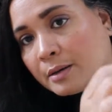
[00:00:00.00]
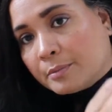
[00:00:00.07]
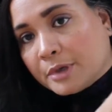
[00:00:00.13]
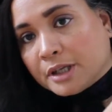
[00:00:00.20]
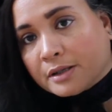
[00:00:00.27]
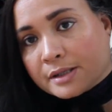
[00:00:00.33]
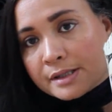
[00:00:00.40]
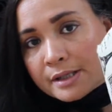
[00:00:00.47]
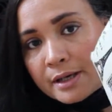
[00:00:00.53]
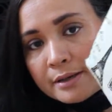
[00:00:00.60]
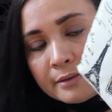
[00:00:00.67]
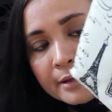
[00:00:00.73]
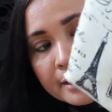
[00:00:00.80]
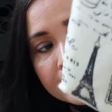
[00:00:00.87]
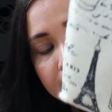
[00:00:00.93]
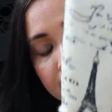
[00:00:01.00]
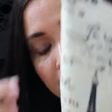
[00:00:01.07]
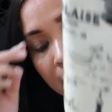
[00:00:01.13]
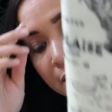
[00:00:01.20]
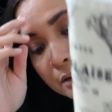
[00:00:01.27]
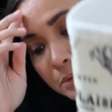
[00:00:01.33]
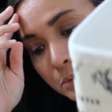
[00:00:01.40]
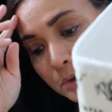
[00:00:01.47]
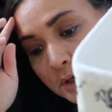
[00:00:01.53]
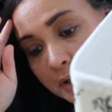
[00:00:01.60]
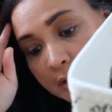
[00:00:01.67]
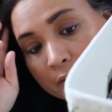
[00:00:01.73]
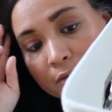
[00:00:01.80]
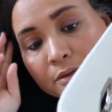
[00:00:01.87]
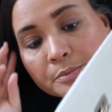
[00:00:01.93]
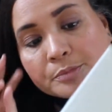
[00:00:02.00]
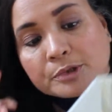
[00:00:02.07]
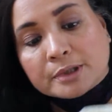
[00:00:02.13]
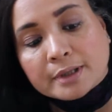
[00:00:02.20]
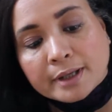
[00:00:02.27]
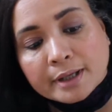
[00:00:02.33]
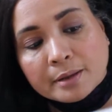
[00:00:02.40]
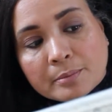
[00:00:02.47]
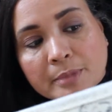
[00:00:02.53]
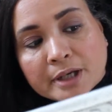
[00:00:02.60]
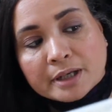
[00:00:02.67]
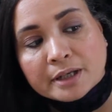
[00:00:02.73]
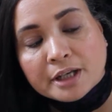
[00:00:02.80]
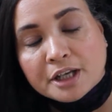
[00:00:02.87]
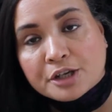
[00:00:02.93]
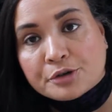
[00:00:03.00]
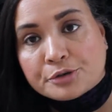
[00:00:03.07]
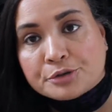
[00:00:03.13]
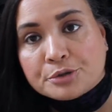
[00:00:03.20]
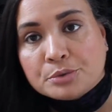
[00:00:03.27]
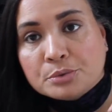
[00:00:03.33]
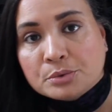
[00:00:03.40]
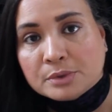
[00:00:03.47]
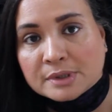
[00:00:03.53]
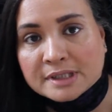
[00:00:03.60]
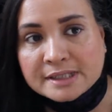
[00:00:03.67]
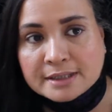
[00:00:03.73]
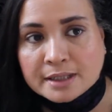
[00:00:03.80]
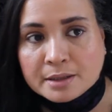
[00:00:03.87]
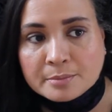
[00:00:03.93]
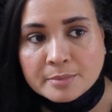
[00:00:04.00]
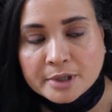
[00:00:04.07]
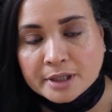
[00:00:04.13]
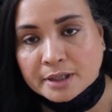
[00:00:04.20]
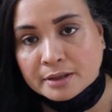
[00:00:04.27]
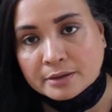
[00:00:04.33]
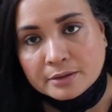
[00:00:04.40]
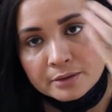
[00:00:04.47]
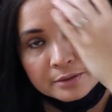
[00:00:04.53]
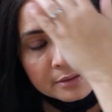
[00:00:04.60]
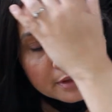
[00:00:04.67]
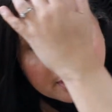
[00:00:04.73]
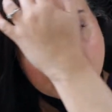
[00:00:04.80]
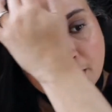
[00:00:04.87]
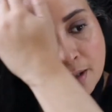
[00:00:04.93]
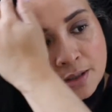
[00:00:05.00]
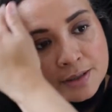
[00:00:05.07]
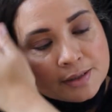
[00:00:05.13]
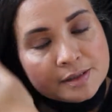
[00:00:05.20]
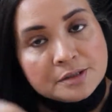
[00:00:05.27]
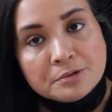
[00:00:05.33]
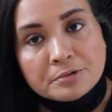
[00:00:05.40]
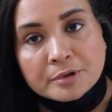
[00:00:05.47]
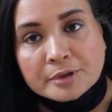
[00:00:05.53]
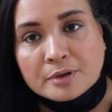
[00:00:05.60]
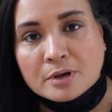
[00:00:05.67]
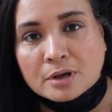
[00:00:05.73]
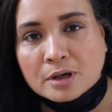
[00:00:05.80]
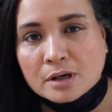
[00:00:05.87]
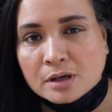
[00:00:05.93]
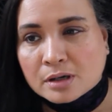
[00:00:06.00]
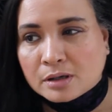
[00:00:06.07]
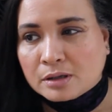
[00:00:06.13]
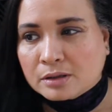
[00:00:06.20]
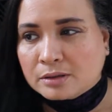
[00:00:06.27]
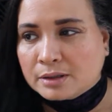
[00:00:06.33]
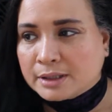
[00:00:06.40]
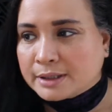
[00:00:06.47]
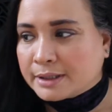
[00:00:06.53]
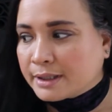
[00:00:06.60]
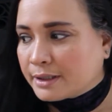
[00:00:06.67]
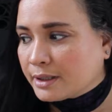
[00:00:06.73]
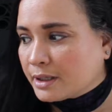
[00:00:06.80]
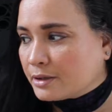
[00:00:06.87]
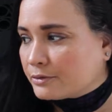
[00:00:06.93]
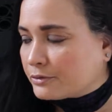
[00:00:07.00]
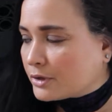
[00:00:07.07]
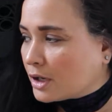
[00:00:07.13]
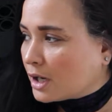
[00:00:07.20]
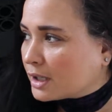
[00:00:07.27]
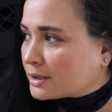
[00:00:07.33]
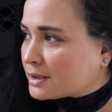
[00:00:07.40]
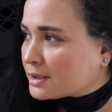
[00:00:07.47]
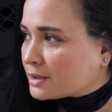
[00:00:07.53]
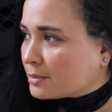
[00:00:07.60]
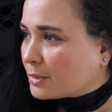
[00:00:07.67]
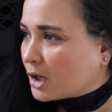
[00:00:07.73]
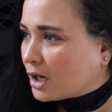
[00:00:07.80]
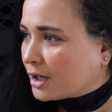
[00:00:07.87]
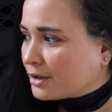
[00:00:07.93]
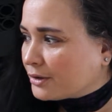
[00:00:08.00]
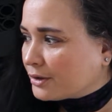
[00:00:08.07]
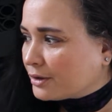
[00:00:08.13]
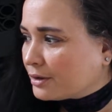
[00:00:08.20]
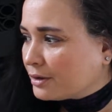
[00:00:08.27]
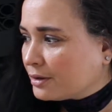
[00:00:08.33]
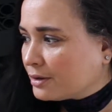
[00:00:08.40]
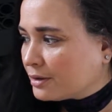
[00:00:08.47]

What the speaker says: because I like to get one to put like my hair tools, like my secret curl, and then I've got some other